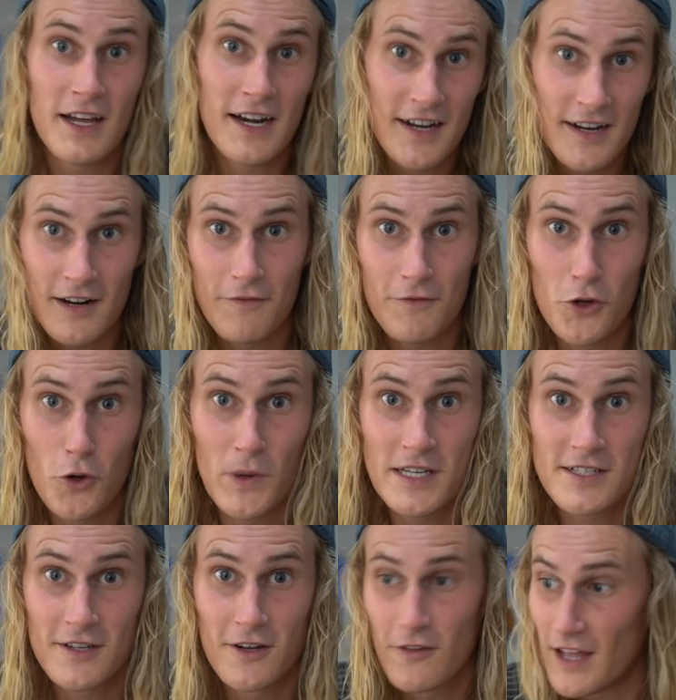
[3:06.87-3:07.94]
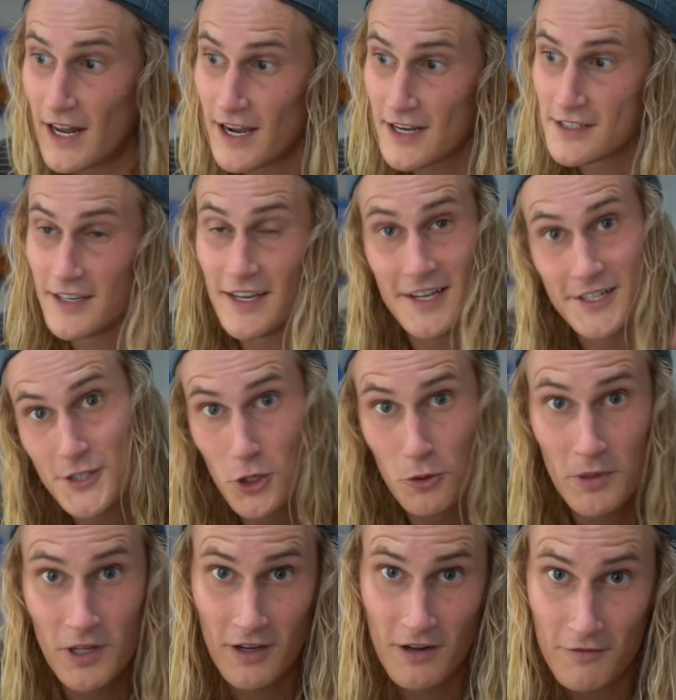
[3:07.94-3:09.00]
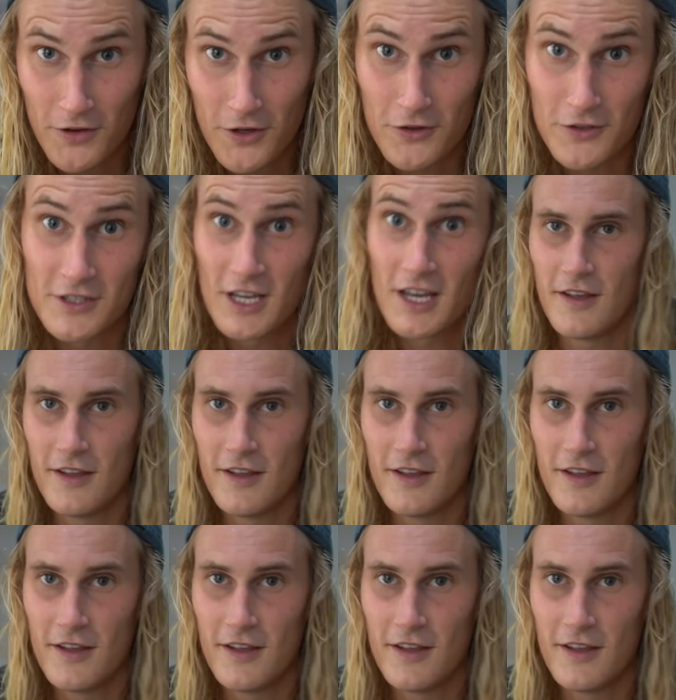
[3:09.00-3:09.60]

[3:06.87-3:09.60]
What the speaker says: that I did a few weeks ago that actually hit 2 million views.